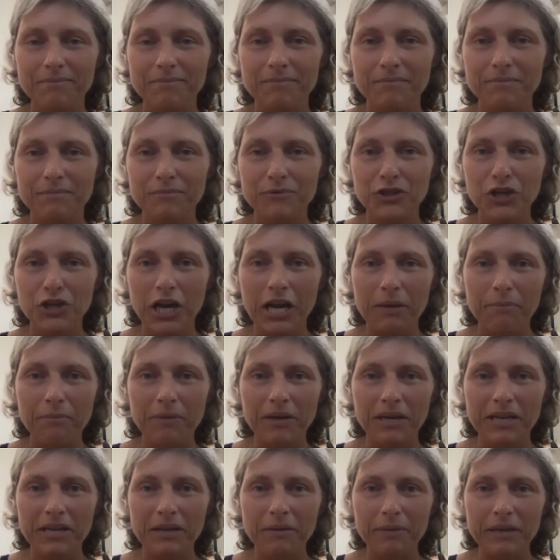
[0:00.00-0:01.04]
chime
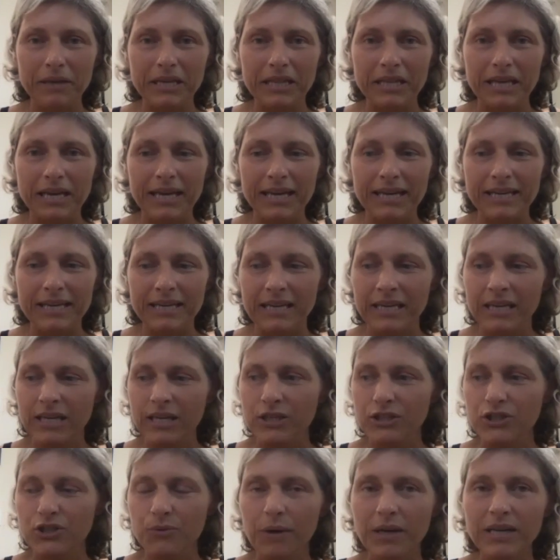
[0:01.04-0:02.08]
in and be like,
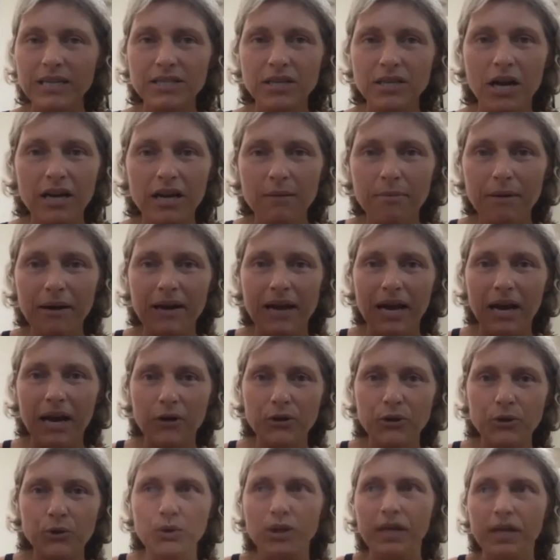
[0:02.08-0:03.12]
do you want to talk about how
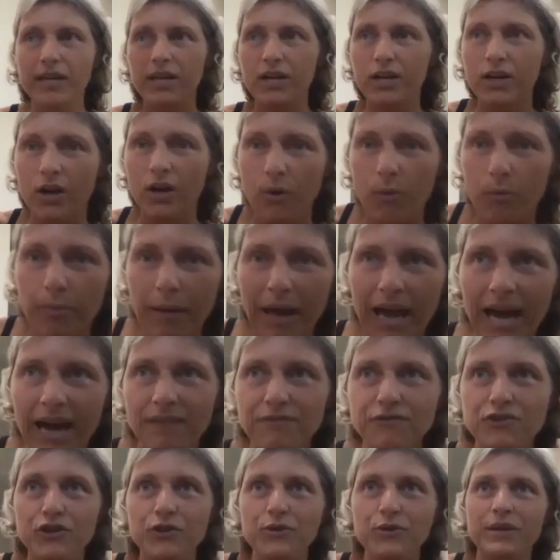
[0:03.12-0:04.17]
you like go
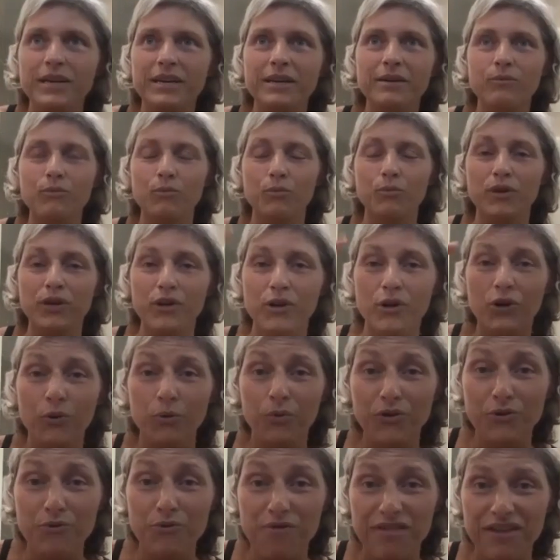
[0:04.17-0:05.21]
after you hit what, or
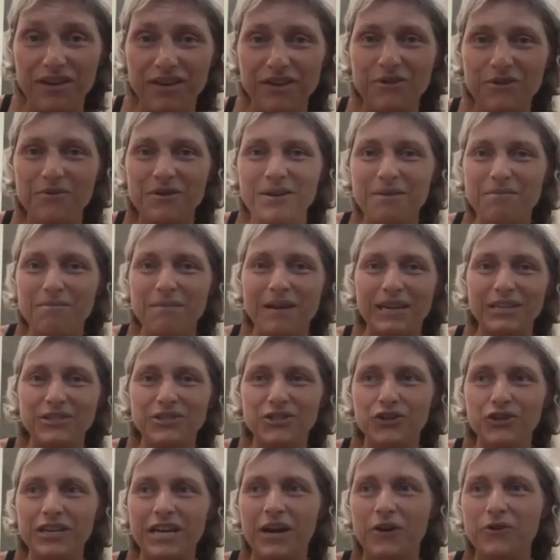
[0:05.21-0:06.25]
you think oh, you yeah. hit
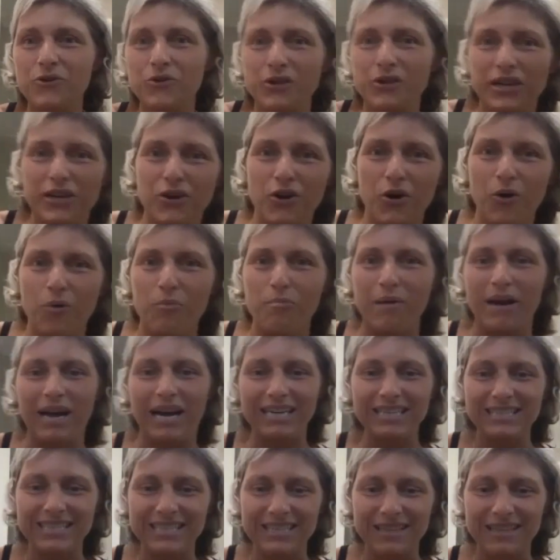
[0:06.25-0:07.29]
mastery? How you like go
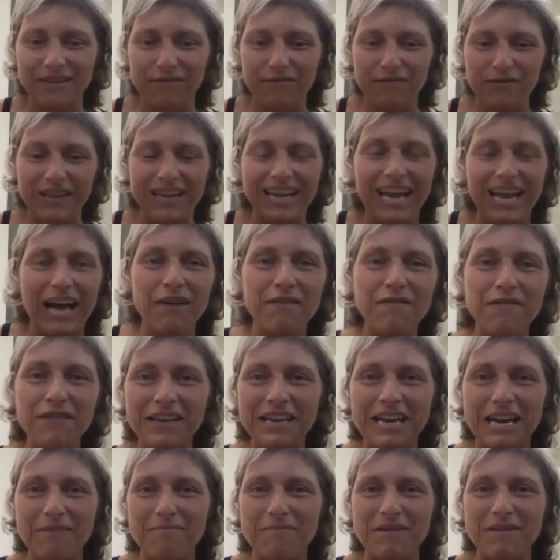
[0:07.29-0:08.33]
back to the like? I feel
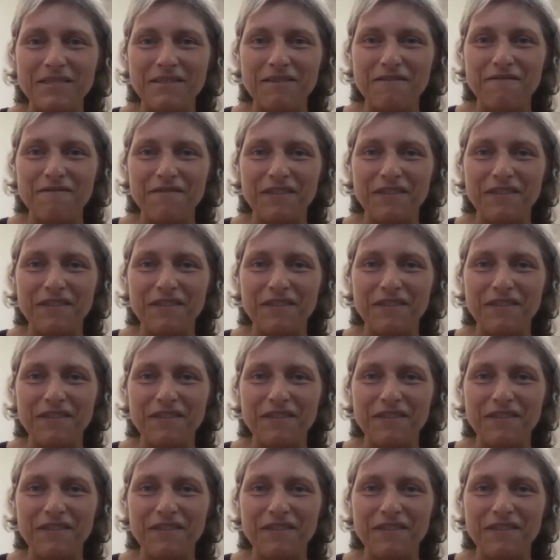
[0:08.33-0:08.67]
like I'm in the yeah. phase